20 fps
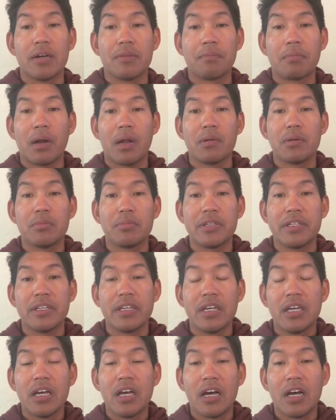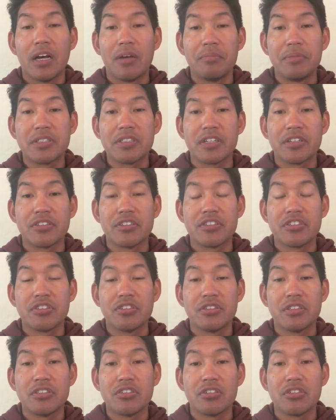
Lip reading: probably misunderstood.